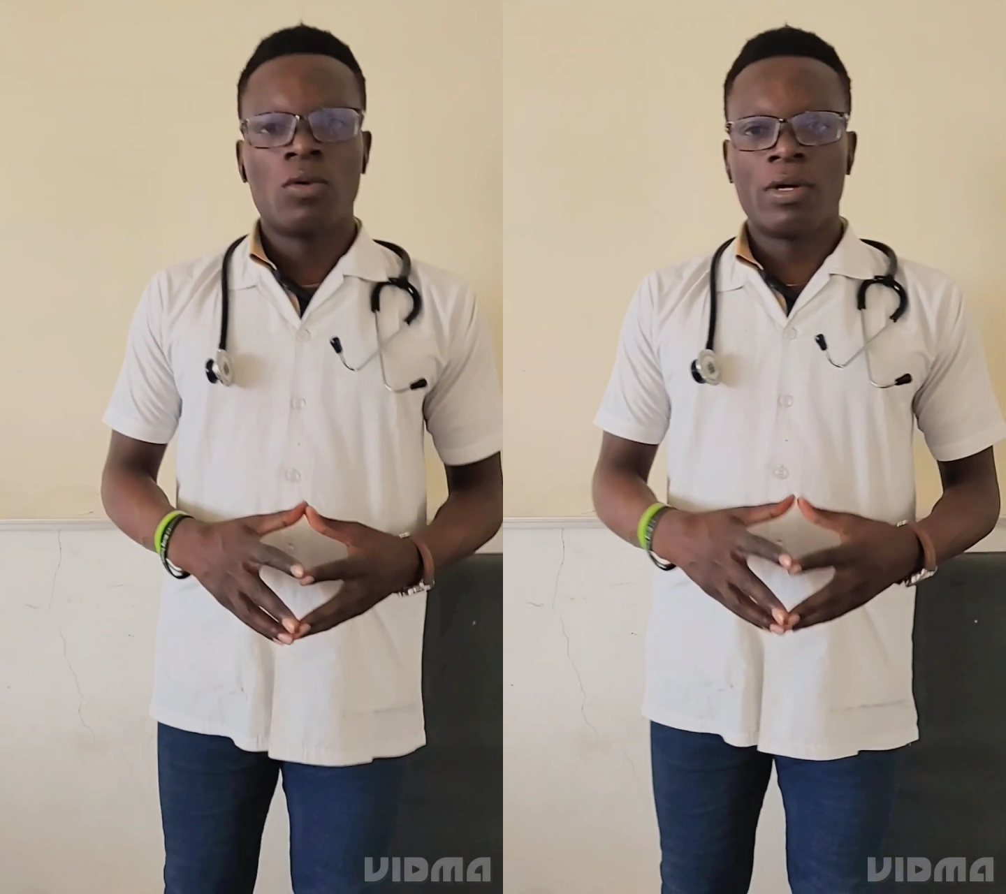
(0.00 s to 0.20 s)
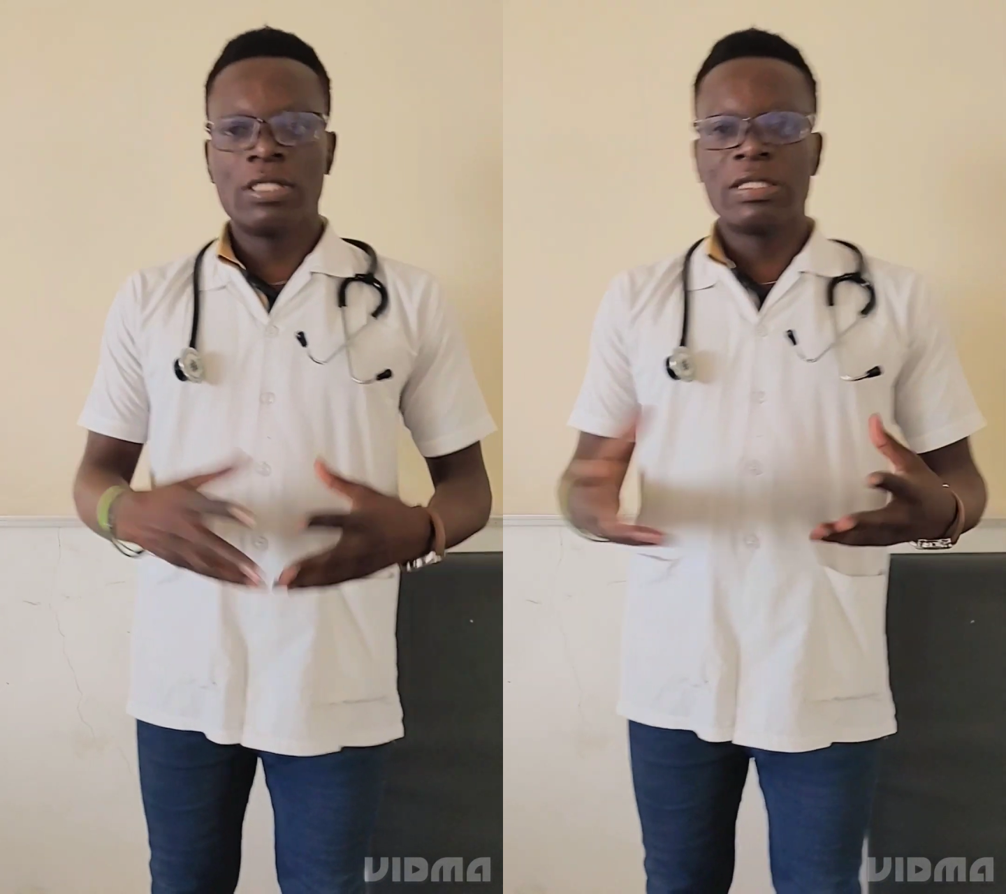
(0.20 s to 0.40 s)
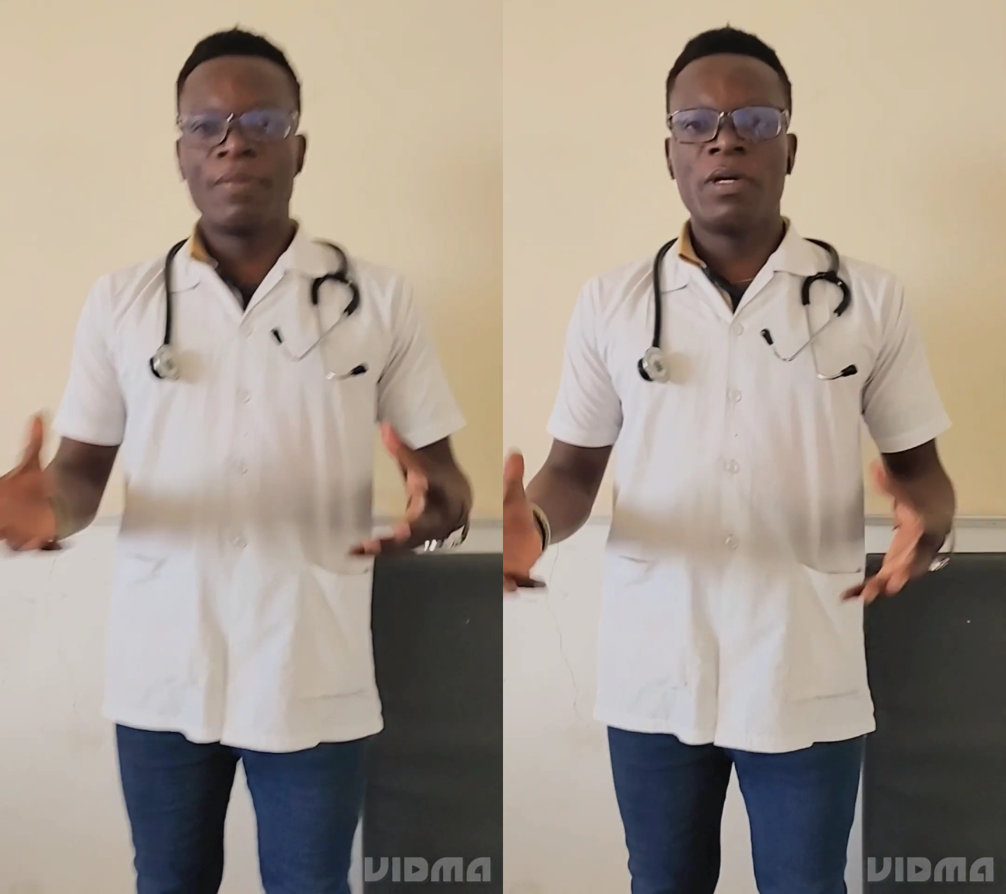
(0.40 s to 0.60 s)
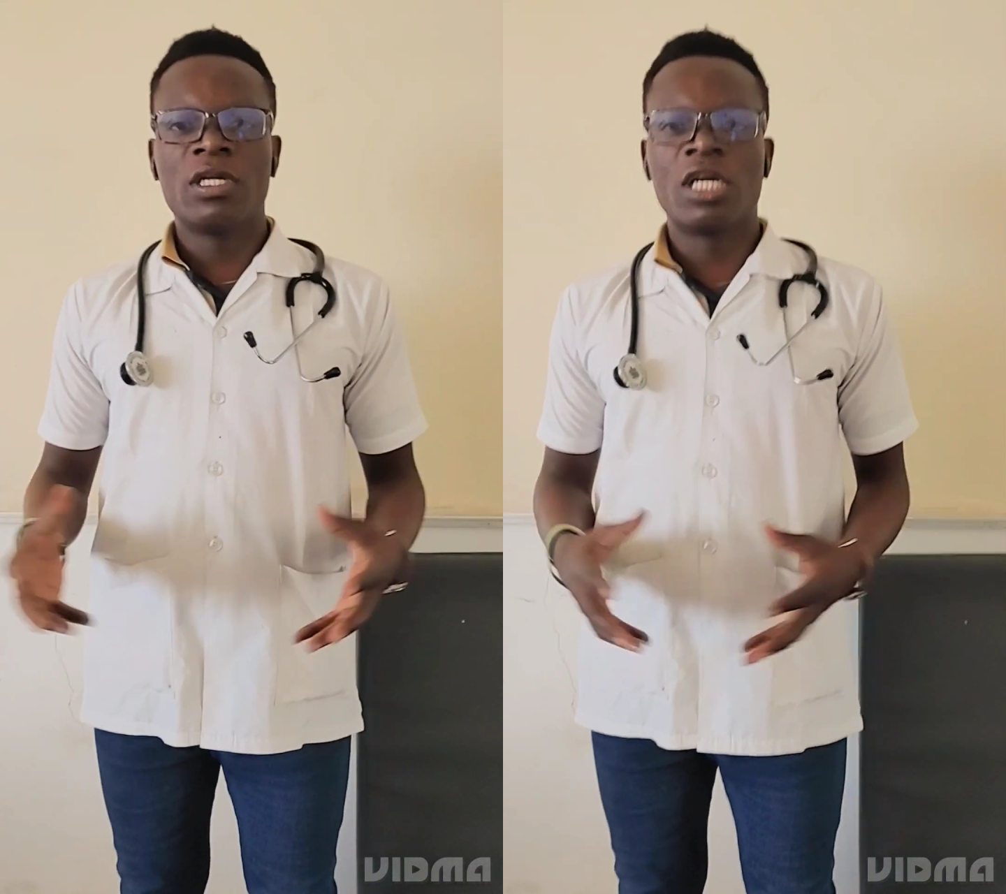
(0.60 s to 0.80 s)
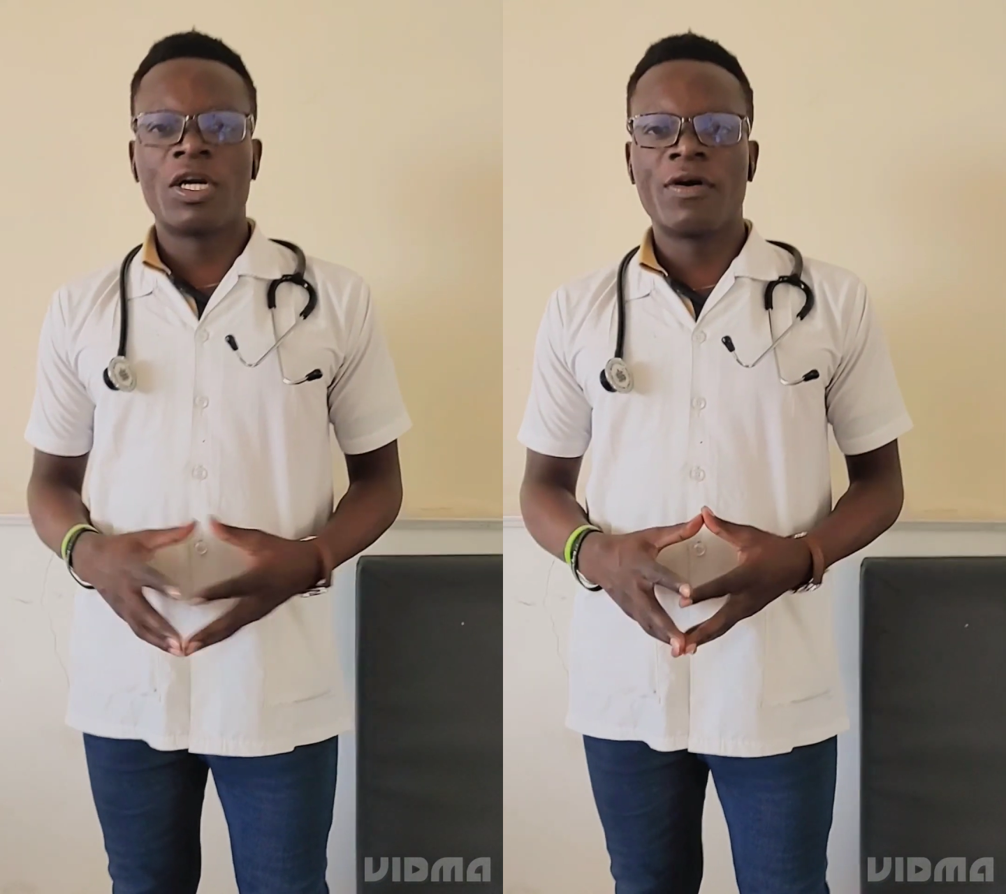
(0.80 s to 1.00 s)
what is
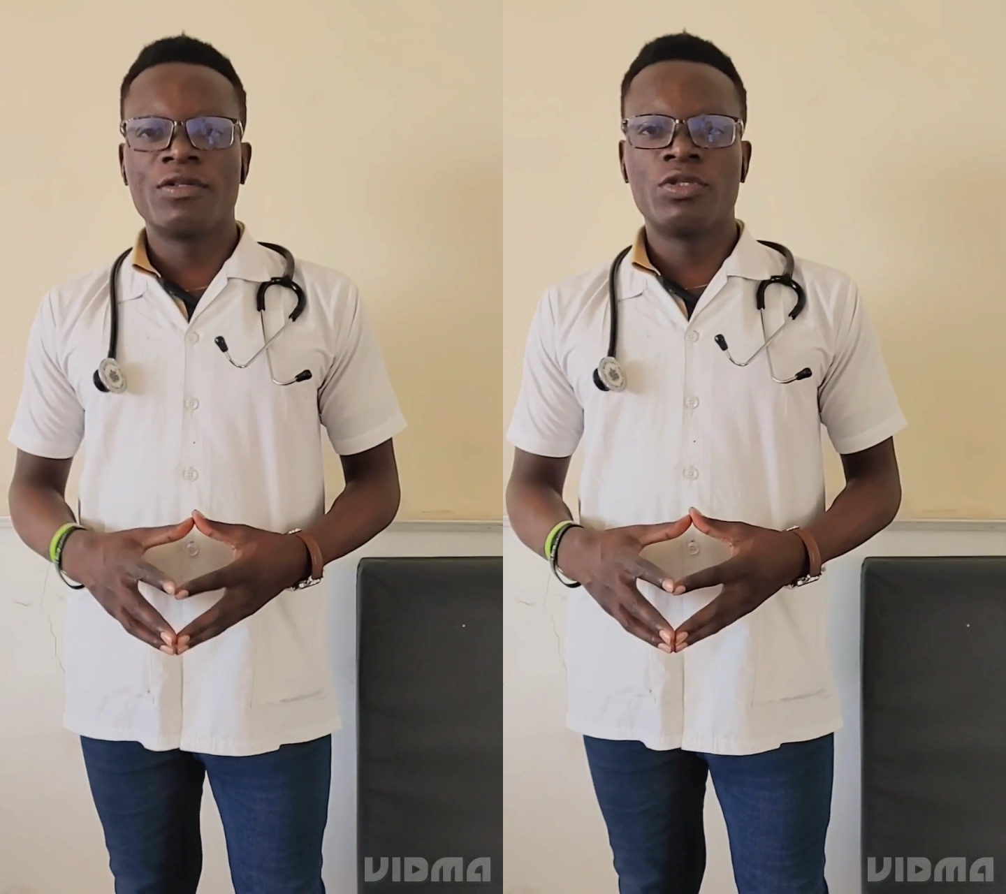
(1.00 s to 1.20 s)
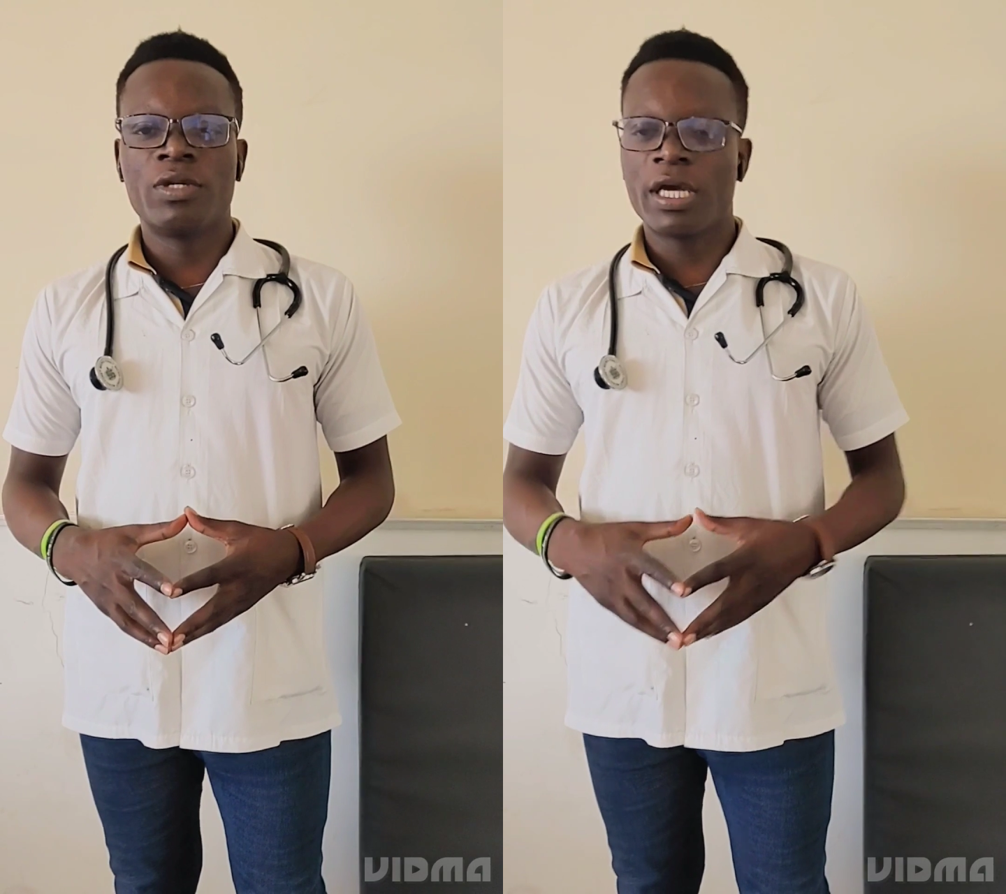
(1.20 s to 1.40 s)
happening around you,